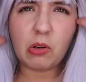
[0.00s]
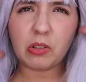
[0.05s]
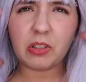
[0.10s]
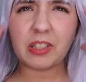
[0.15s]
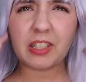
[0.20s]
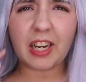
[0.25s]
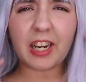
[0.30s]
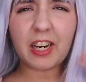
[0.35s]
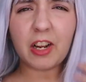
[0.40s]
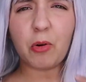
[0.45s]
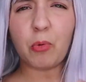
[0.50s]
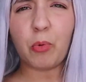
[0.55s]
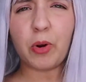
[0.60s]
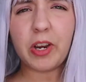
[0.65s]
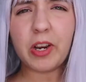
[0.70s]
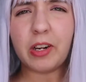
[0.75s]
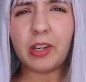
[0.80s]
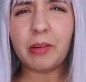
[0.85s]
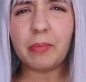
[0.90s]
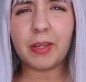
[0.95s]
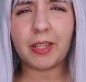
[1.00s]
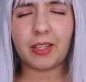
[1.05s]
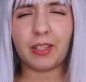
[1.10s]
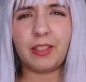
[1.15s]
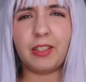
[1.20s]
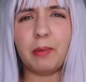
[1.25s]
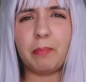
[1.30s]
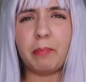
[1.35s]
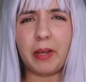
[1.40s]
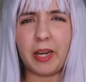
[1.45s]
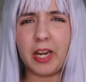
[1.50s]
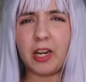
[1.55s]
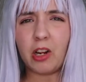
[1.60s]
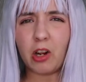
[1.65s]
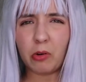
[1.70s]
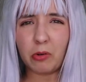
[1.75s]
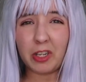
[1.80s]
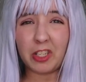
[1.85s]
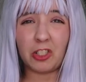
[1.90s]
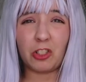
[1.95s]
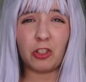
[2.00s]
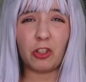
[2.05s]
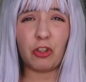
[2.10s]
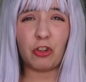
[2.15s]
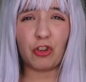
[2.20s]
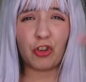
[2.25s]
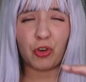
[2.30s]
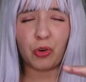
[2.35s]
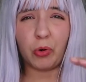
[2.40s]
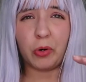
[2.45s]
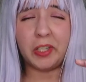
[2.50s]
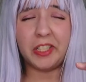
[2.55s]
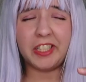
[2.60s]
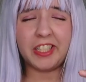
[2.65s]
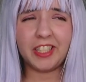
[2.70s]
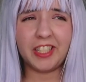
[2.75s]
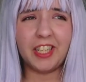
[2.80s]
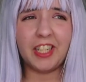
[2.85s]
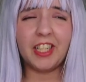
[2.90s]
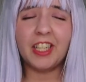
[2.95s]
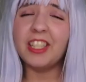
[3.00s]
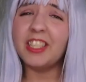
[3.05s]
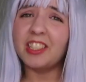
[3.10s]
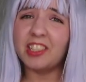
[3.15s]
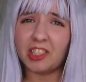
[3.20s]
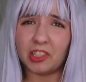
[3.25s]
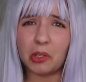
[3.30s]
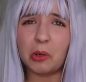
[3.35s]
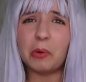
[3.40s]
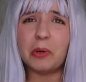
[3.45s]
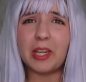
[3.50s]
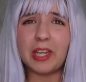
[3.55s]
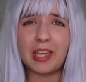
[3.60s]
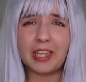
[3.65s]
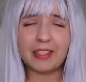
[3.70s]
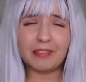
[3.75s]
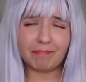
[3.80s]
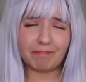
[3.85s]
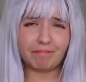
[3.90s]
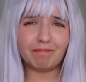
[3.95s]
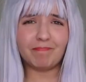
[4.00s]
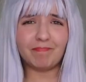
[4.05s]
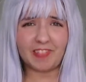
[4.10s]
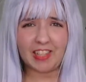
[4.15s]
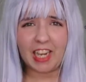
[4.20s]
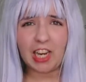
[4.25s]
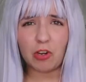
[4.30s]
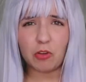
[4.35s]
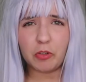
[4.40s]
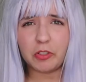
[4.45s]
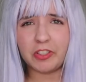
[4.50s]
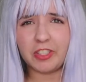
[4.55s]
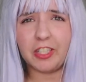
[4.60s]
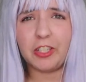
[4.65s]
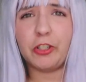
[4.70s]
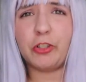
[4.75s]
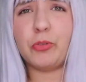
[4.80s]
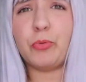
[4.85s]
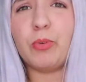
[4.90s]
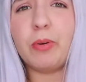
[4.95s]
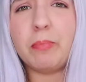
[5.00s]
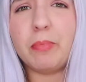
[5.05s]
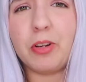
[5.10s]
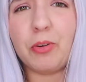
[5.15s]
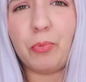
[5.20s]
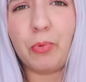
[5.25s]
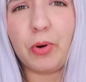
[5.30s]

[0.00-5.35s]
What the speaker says: looks kind of weird because the petticoat is short, so it looks extremely